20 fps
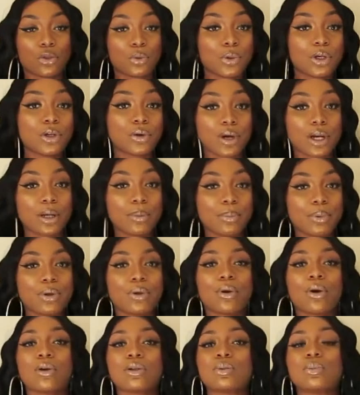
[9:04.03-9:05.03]
3 credit
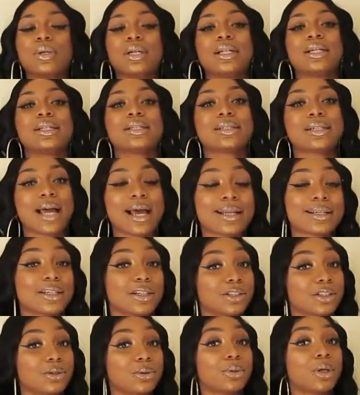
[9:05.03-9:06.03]
bureaus, but it does not
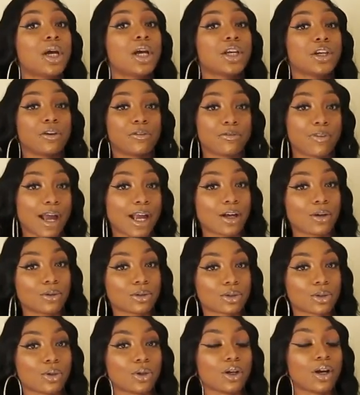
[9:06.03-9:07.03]
tell you your FICO
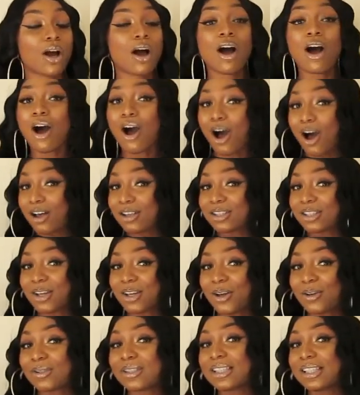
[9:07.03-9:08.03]
score.
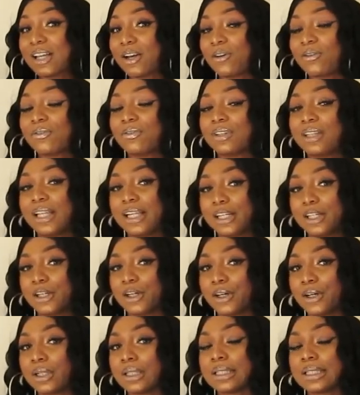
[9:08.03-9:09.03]
Also,
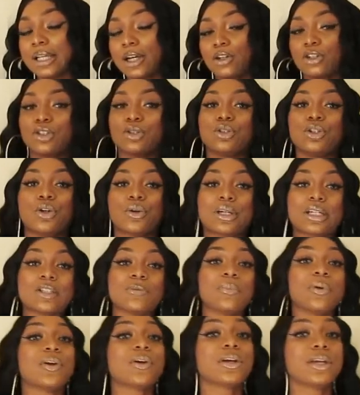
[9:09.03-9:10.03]
Self-Lender tells you your
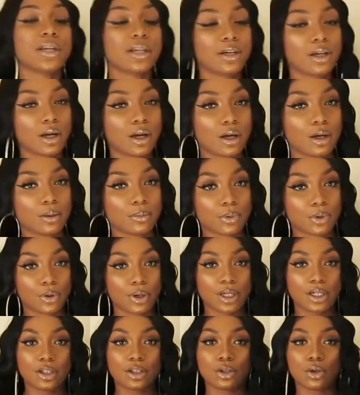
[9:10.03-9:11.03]
Experian
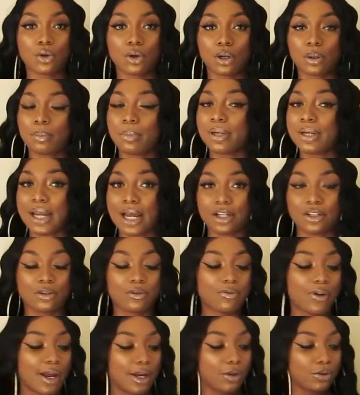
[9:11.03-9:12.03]
credit score, but not your
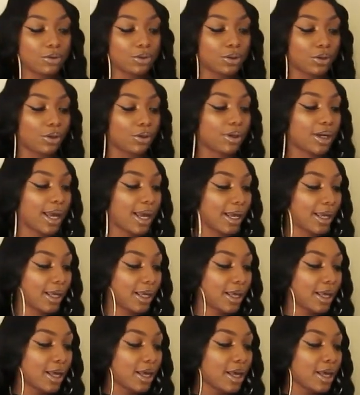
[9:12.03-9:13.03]
FICO score,
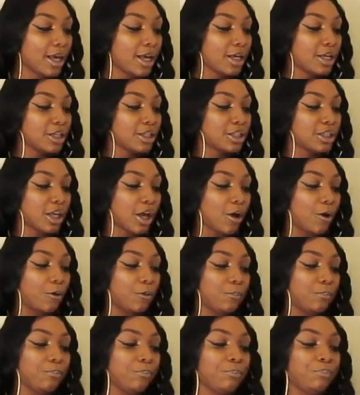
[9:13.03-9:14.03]
okay?
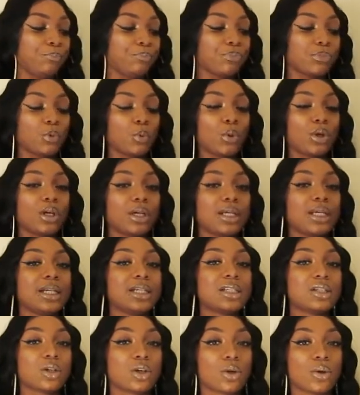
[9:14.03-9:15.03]
So, we're going to get
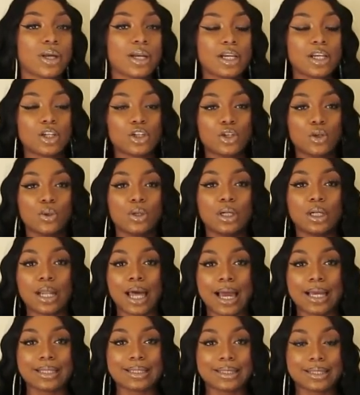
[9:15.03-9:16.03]
into credit
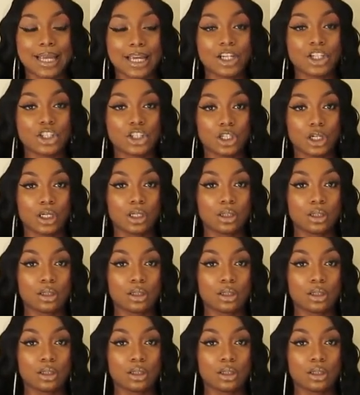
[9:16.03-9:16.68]
utilization.